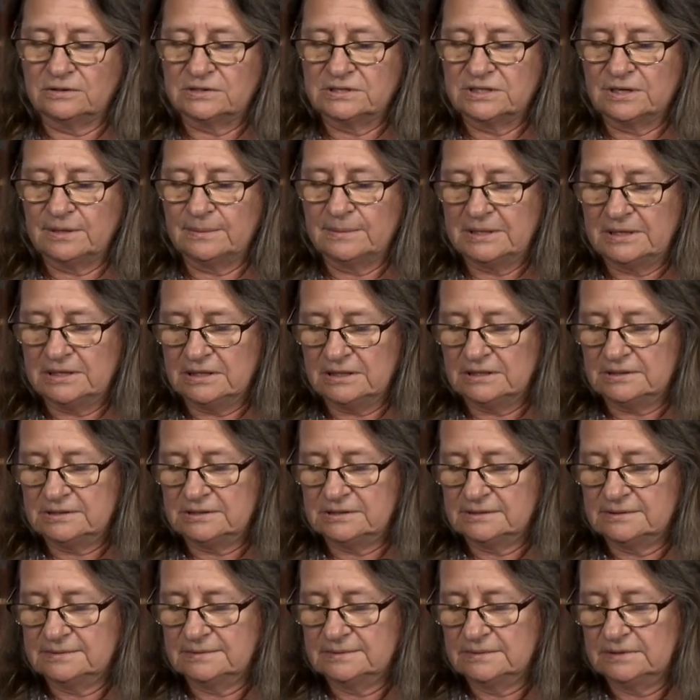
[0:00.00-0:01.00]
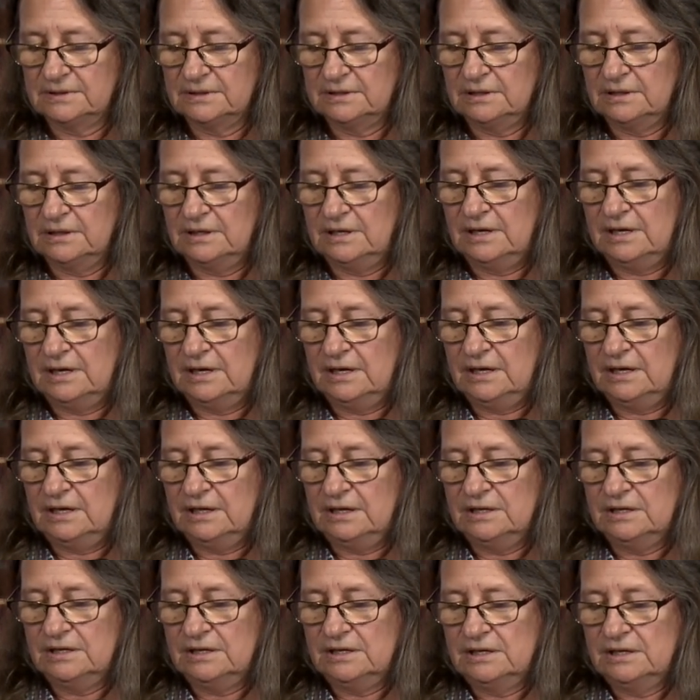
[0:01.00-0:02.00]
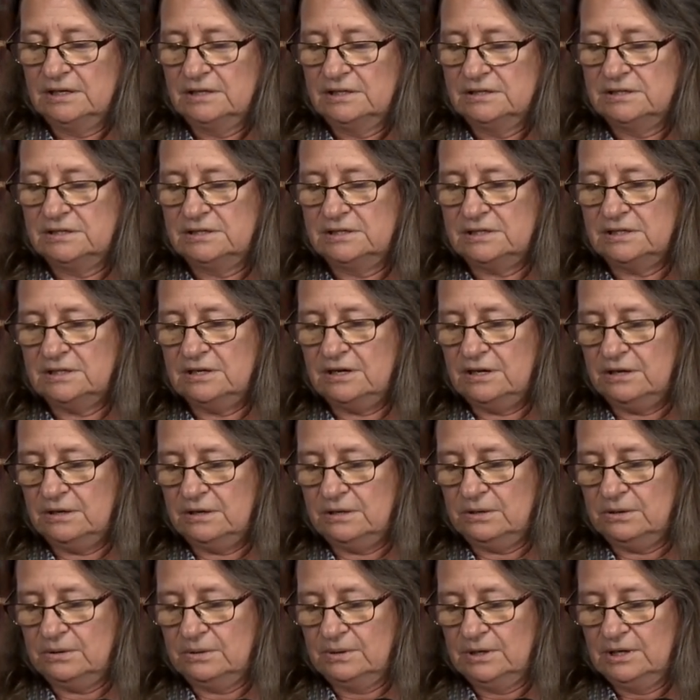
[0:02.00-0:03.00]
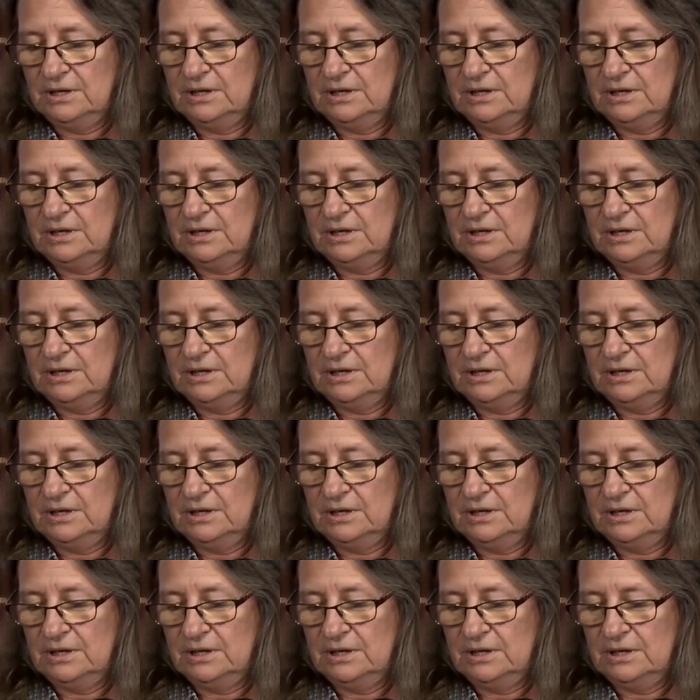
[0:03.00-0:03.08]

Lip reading: some of this. So